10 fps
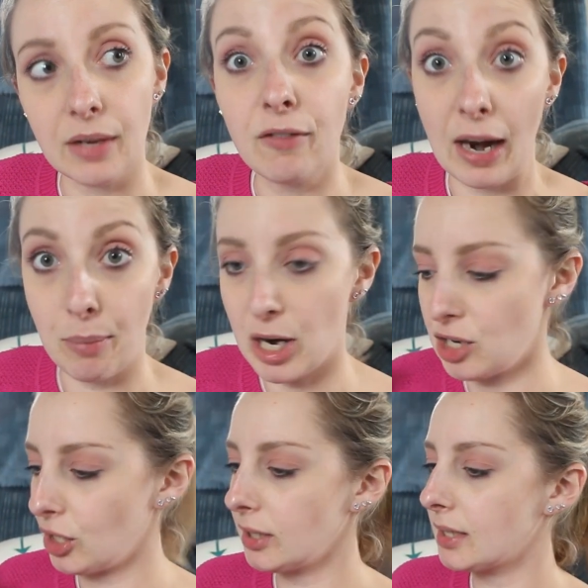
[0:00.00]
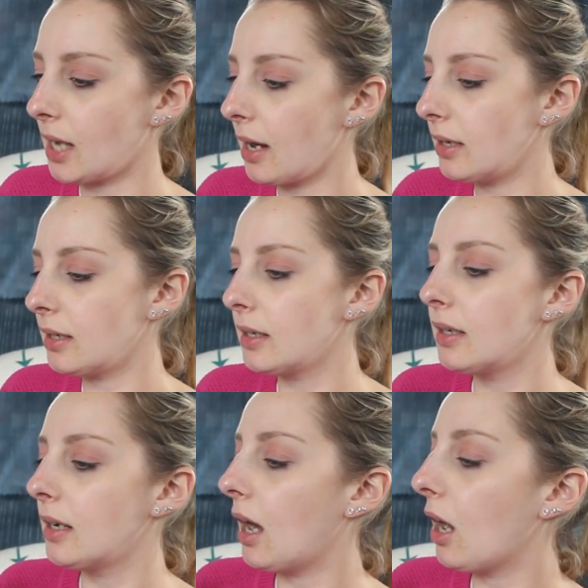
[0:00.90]
Vibration side.
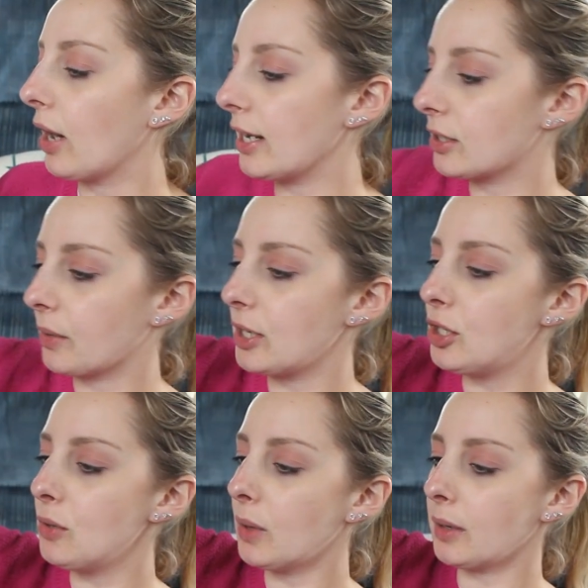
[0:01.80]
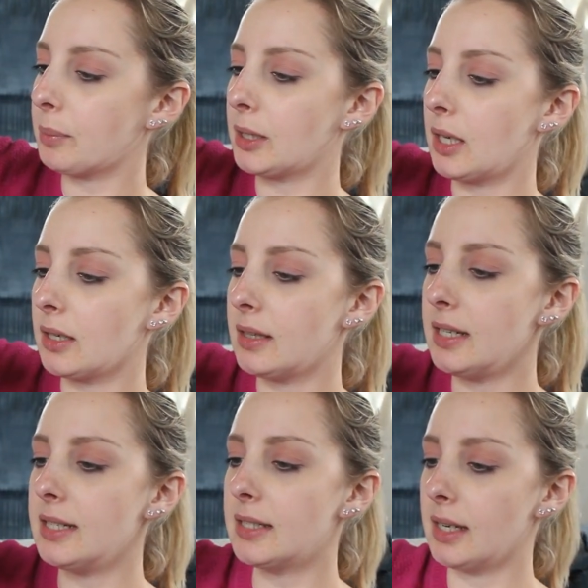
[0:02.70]
All right, so I do want to plug
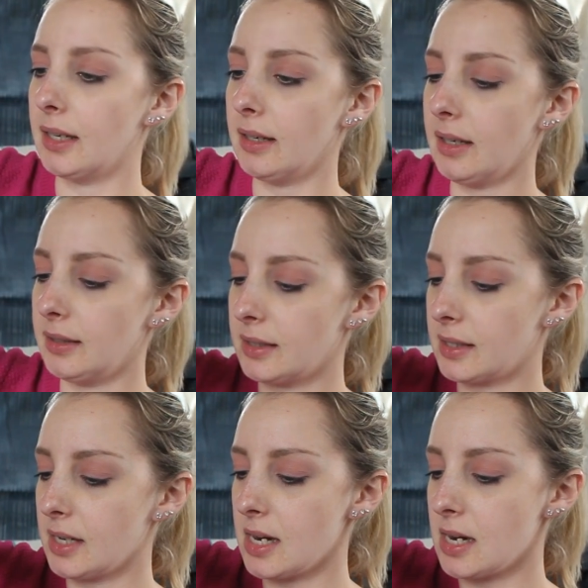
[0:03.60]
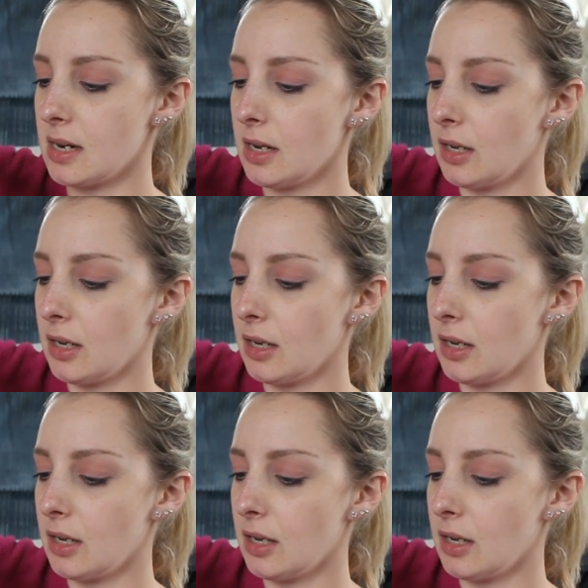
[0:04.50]
these in and see.